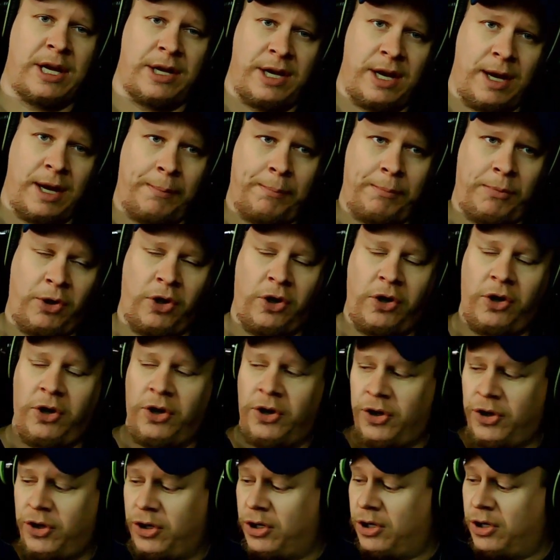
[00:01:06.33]
number
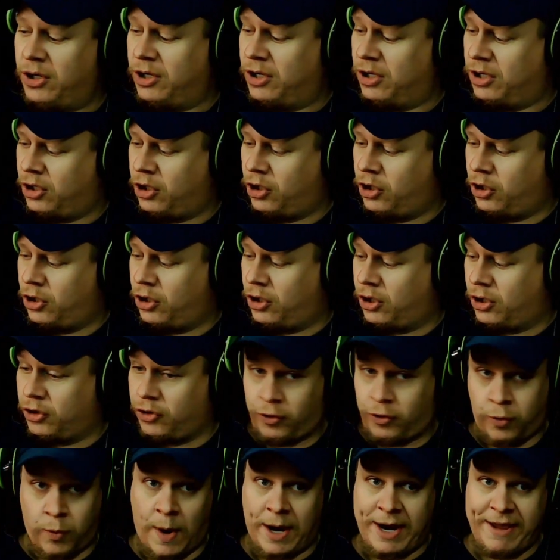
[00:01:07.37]

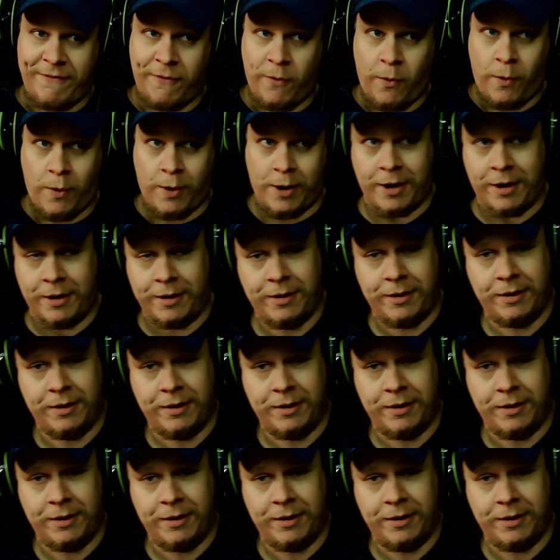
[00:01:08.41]
24.